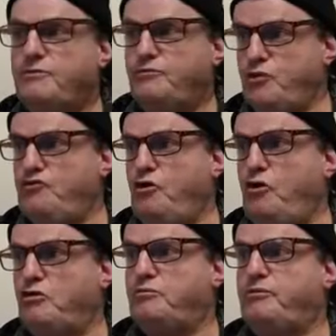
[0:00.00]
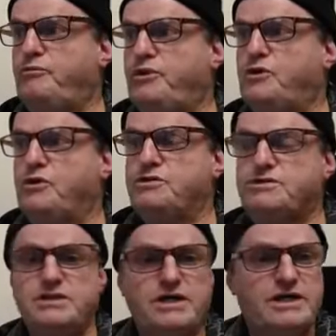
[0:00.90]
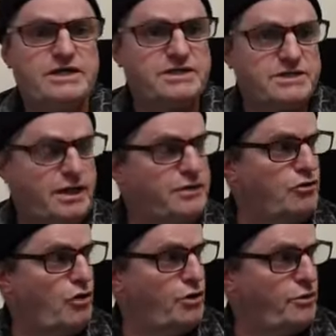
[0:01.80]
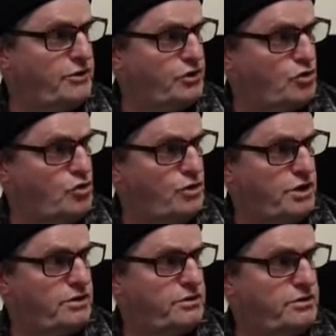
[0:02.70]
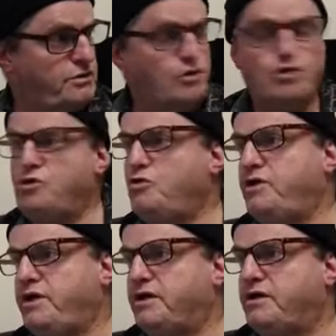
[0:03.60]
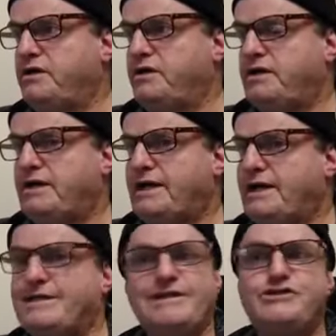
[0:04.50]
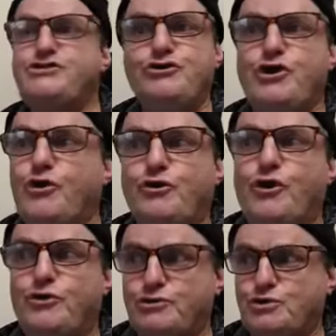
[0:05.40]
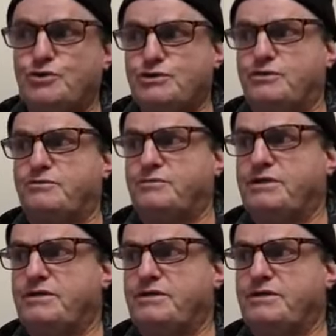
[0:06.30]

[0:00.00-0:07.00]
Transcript: move on because there's another guy around the corner who will hear unless you go, go and talk to him